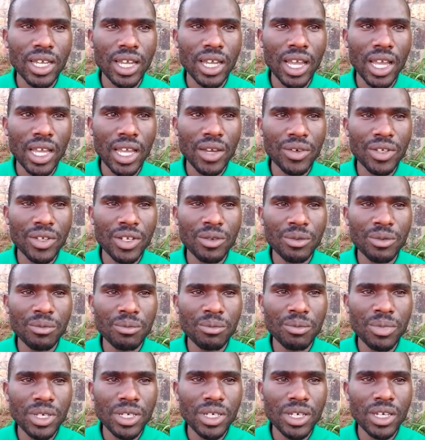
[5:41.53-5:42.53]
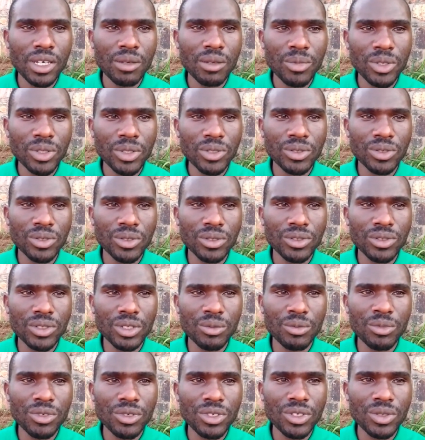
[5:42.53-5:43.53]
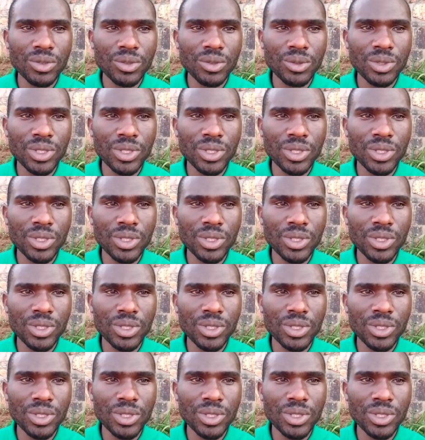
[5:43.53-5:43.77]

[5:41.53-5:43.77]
I will be able to contribute to